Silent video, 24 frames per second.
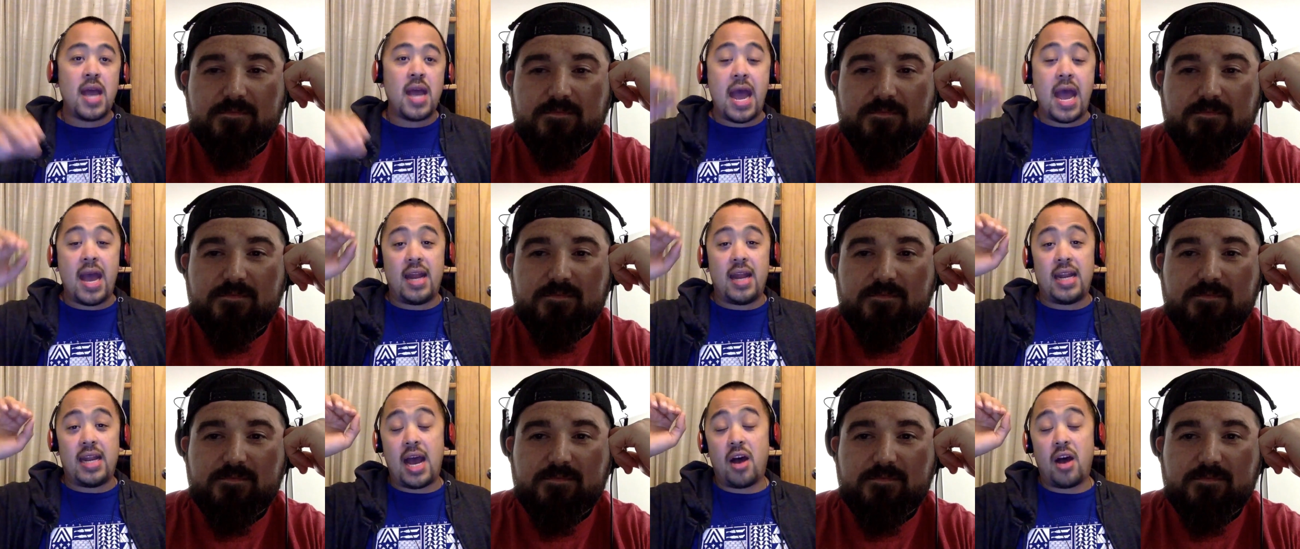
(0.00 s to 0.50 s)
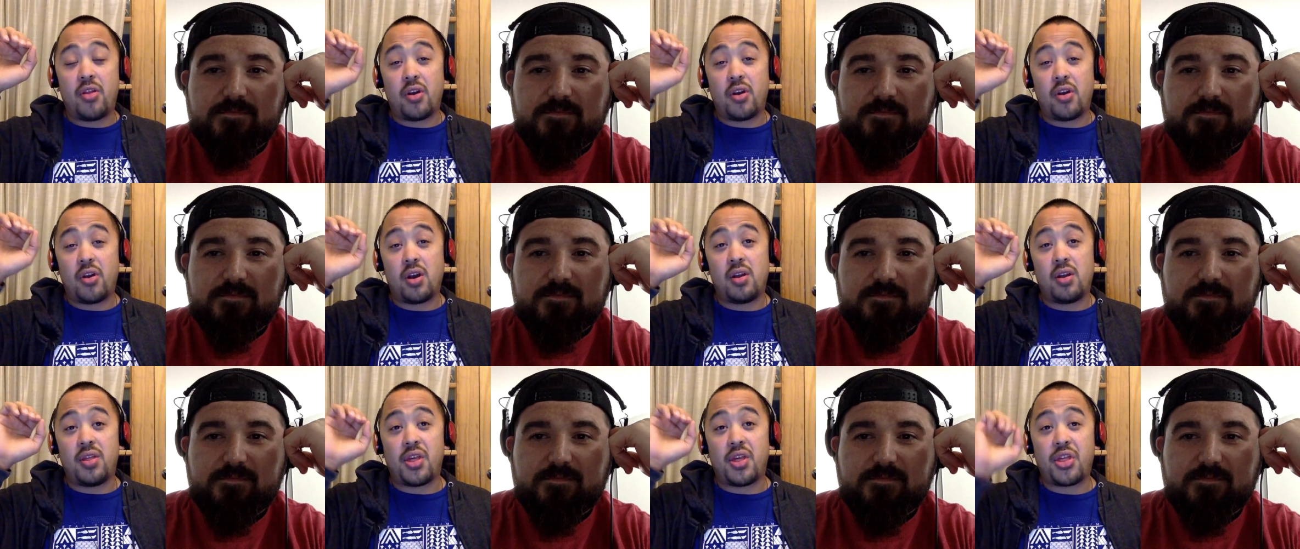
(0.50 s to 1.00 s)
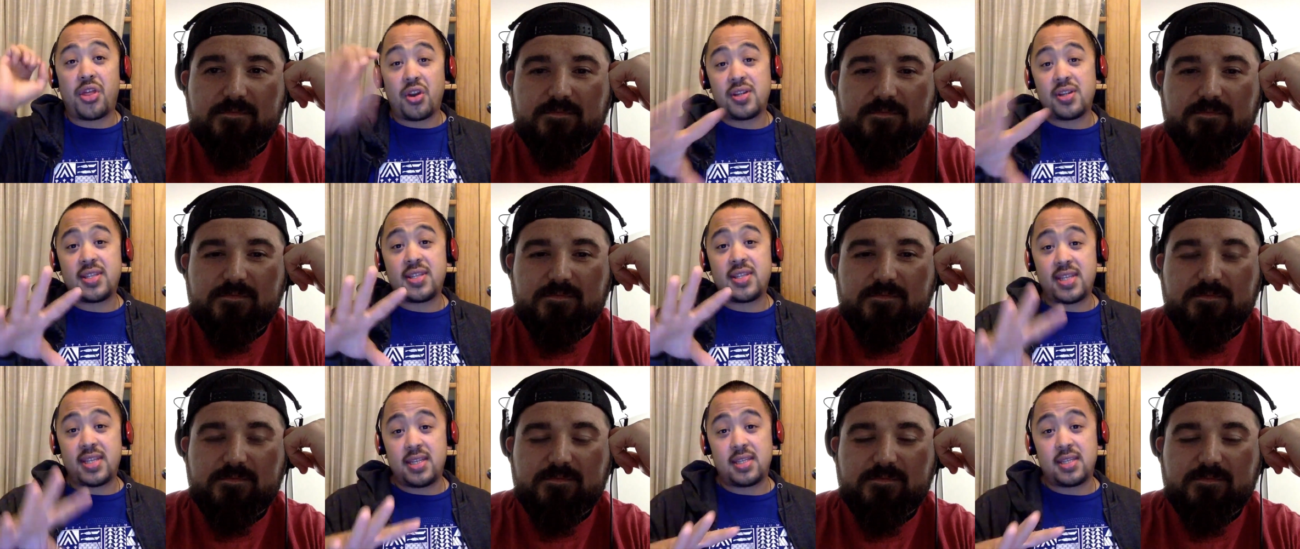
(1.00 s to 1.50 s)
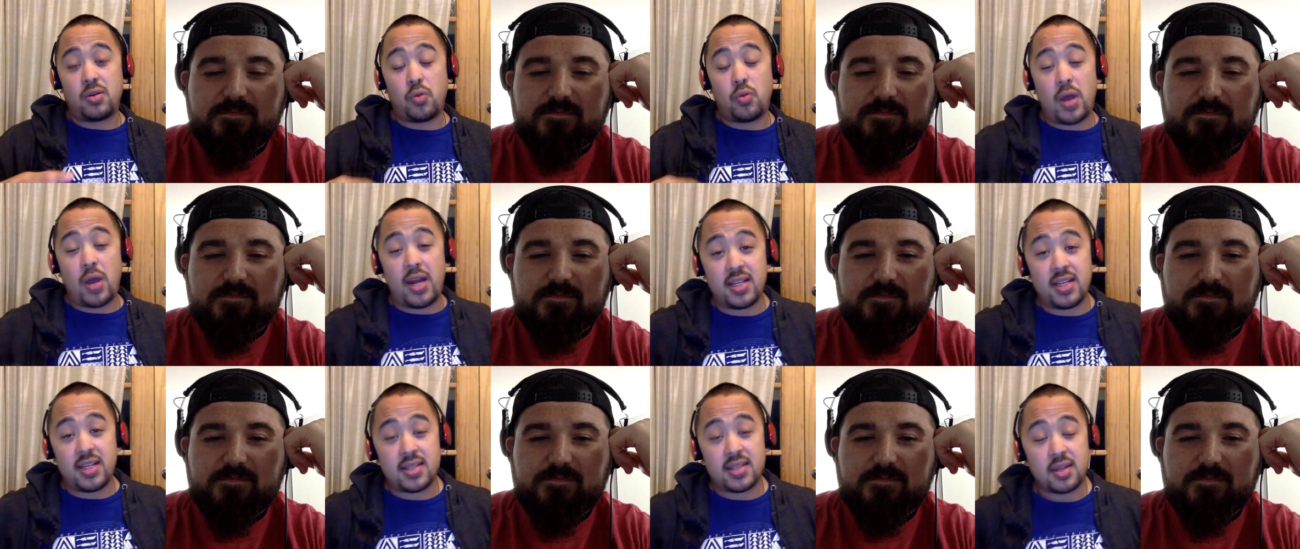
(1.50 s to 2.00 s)
Speaker 1: And now they're in the 3rd season,
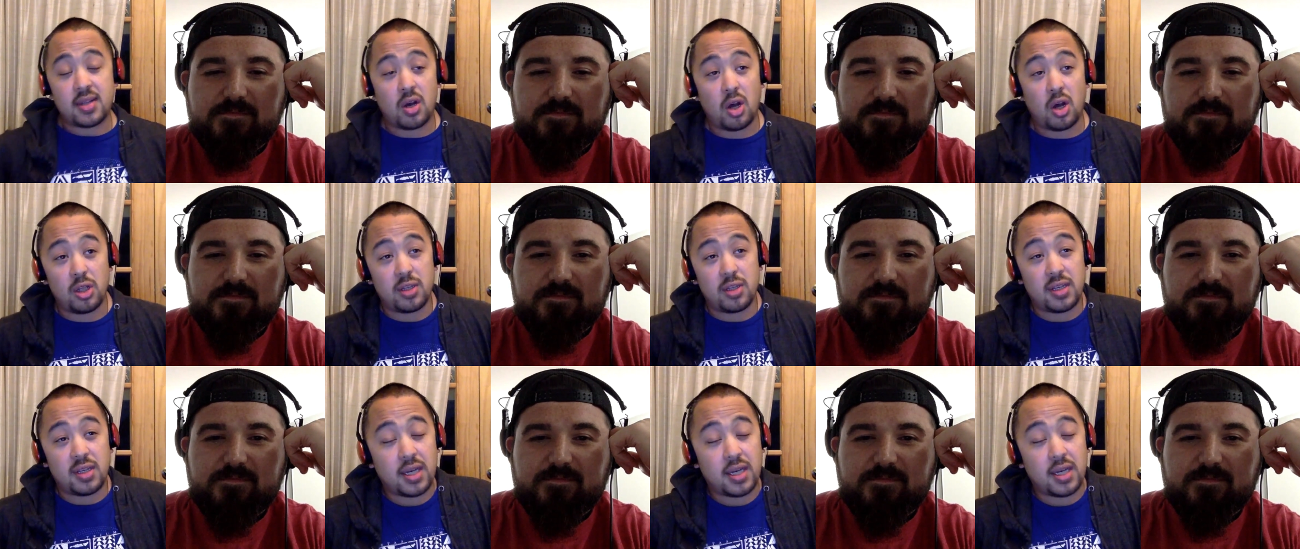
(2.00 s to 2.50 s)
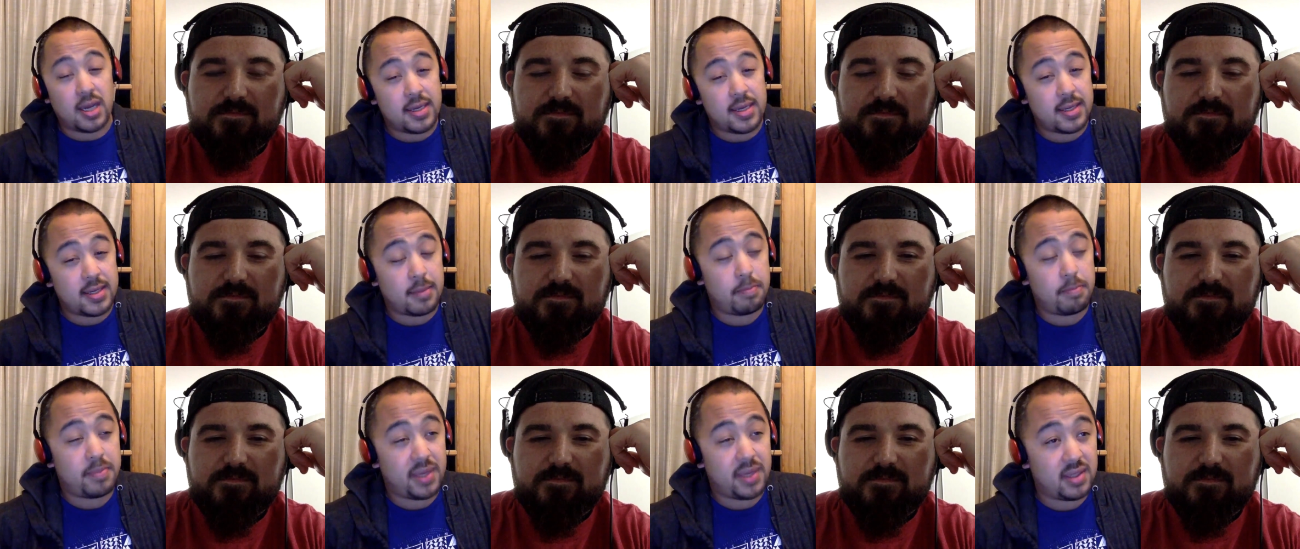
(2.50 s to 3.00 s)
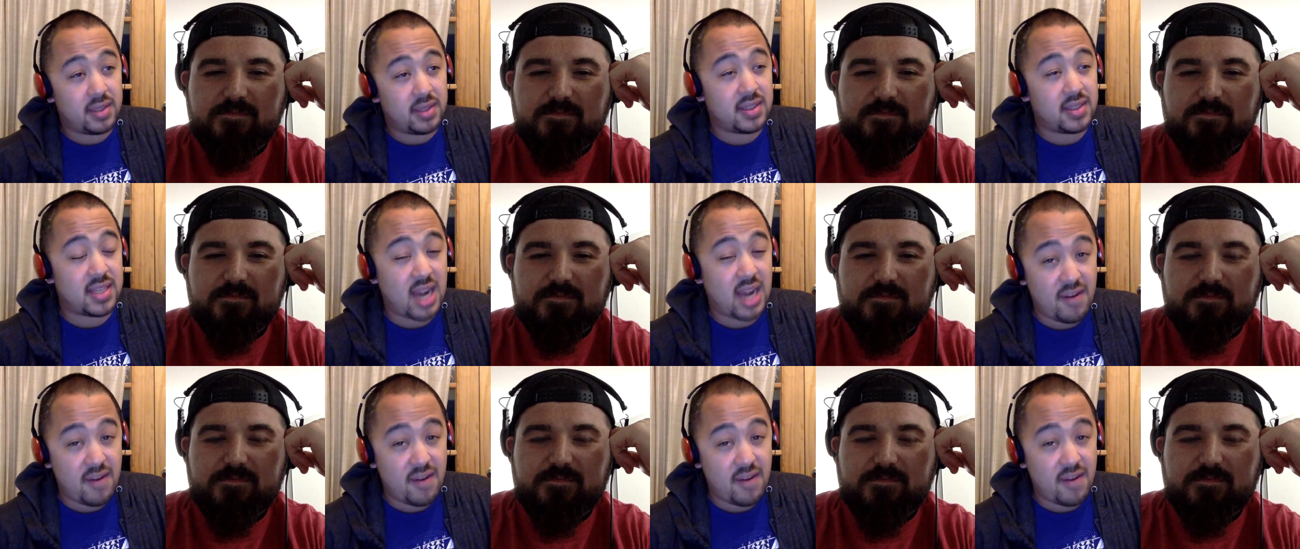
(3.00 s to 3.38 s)
and it's called Gundam Build